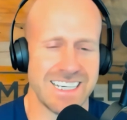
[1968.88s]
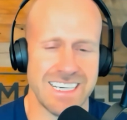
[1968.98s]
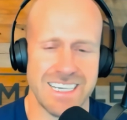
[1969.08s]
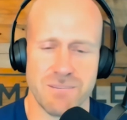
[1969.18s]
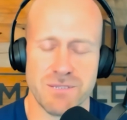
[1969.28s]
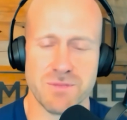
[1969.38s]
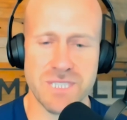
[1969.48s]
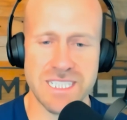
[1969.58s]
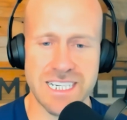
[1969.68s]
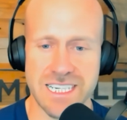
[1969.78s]
It was
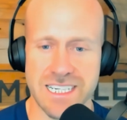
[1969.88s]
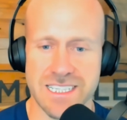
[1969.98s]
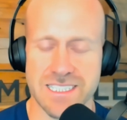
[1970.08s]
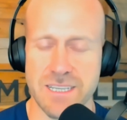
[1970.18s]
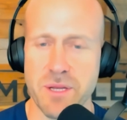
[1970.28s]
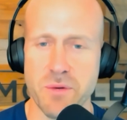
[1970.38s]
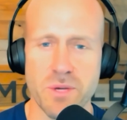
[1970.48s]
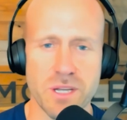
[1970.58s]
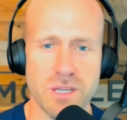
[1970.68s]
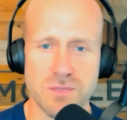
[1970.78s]
ridiculous. I mean, it
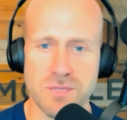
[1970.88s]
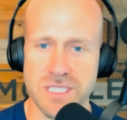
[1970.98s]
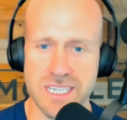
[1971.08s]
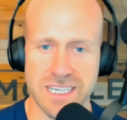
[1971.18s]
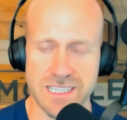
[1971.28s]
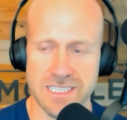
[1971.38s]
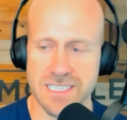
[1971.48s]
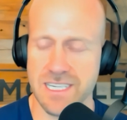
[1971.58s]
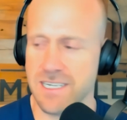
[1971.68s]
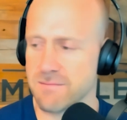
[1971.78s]
really was ridiculous.
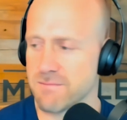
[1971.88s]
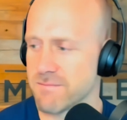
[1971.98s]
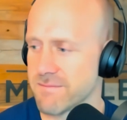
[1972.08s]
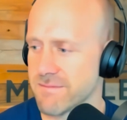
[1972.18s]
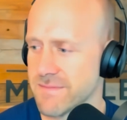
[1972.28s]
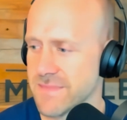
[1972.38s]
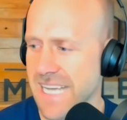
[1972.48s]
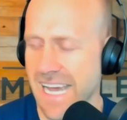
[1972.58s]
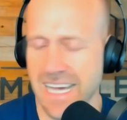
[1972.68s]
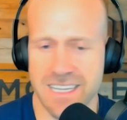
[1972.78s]
And
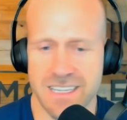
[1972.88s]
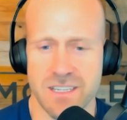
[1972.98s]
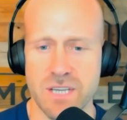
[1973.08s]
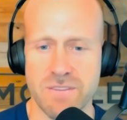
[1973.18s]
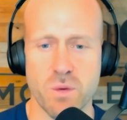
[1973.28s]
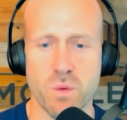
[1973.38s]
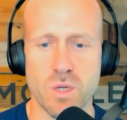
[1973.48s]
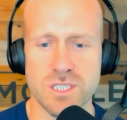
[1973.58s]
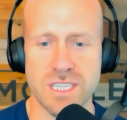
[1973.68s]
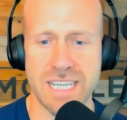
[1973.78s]
if the
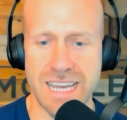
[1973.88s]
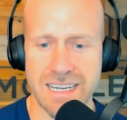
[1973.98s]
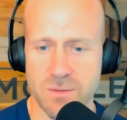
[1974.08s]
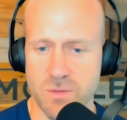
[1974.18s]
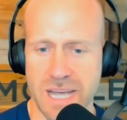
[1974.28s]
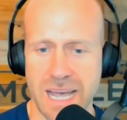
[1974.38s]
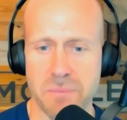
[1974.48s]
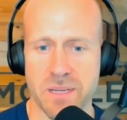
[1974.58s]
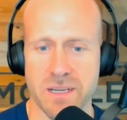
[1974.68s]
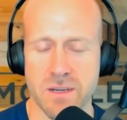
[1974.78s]
worst thing would
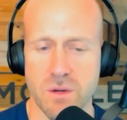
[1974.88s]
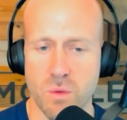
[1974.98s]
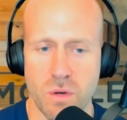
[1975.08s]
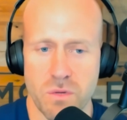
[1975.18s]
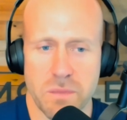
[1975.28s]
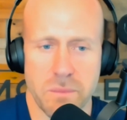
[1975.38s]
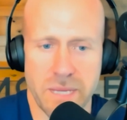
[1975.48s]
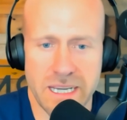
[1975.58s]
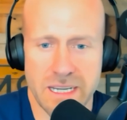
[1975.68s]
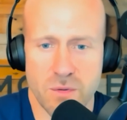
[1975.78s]
happen, what would it
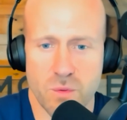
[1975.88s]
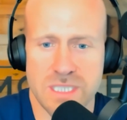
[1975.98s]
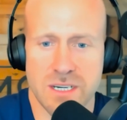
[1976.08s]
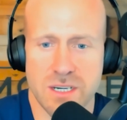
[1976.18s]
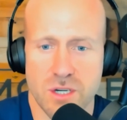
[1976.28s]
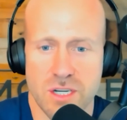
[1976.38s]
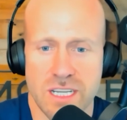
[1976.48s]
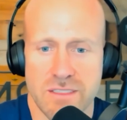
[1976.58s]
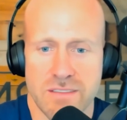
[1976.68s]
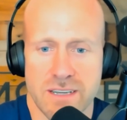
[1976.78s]
mean? It wasn't going to
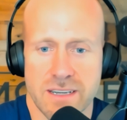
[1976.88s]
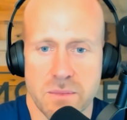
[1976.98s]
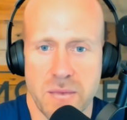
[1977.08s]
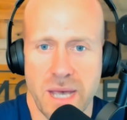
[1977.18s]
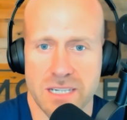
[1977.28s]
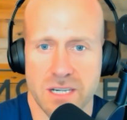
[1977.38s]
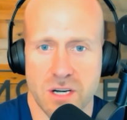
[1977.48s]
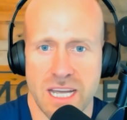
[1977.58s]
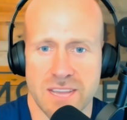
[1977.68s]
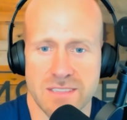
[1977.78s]
even impact our
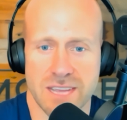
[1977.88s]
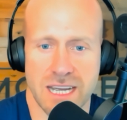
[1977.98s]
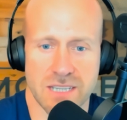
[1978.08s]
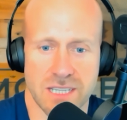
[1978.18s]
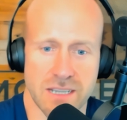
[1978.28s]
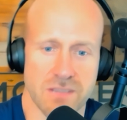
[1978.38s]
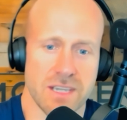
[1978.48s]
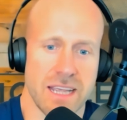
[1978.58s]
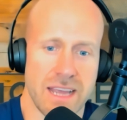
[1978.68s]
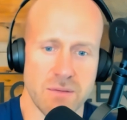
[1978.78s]
lifestyles. Like,
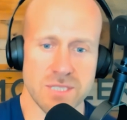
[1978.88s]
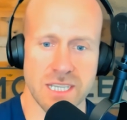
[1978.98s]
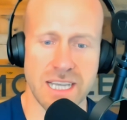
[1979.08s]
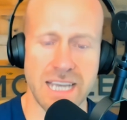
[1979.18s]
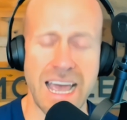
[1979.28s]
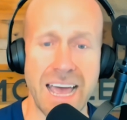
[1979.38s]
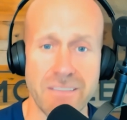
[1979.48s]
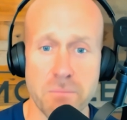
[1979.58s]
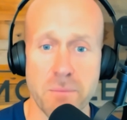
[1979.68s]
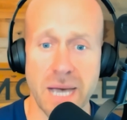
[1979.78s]
okay, have
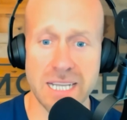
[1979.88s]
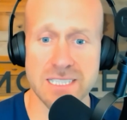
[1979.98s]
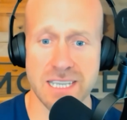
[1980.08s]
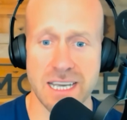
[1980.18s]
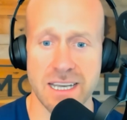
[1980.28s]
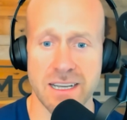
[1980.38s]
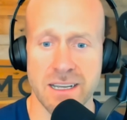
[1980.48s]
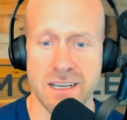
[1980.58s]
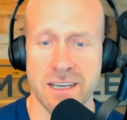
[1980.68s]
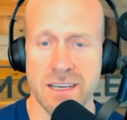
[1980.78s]
the mindset
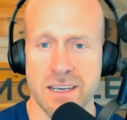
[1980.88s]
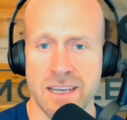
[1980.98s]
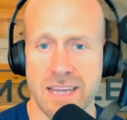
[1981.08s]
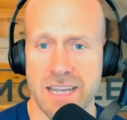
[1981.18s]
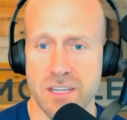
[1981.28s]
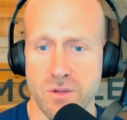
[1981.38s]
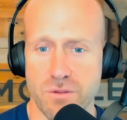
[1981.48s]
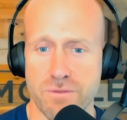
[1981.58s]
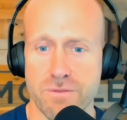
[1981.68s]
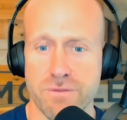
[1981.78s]
that
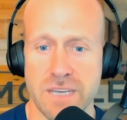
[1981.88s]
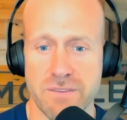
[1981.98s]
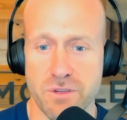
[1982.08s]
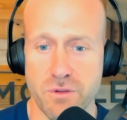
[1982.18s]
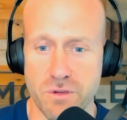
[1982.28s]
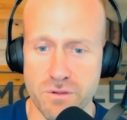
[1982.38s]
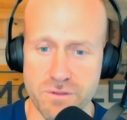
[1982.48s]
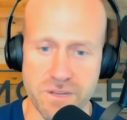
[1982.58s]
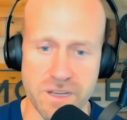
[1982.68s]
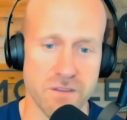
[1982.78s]
if you do fail